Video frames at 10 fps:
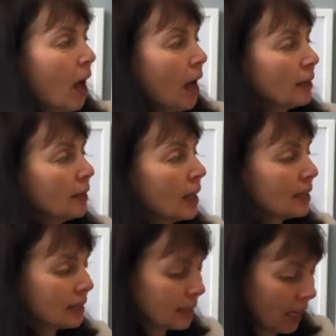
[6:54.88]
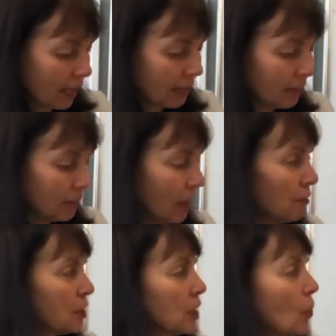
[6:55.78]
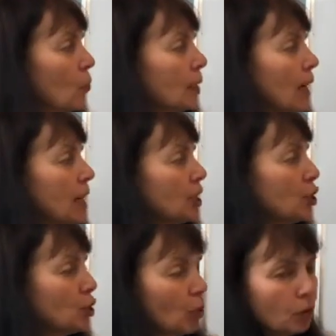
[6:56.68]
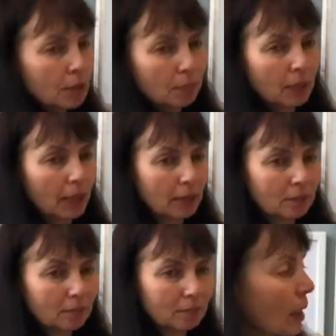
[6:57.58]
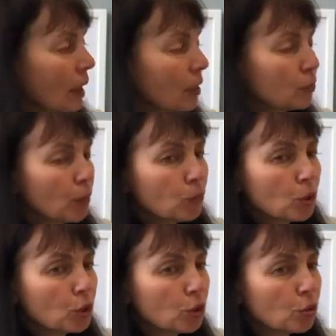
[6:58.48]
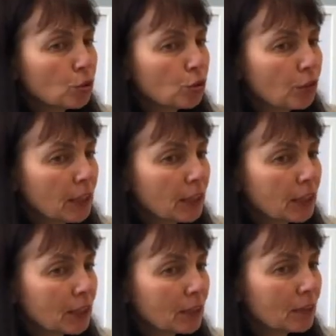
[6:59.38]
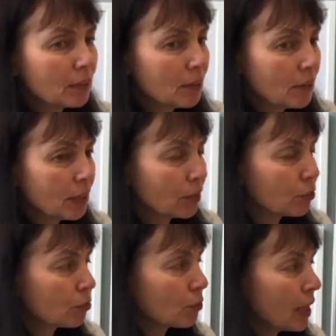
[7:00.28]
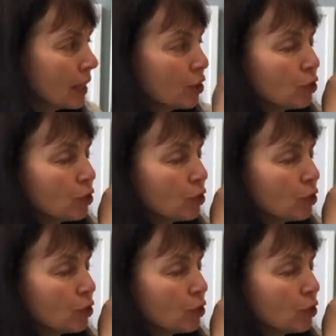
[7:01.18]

And let's say if someone has a shoulder pain and we want to treat the right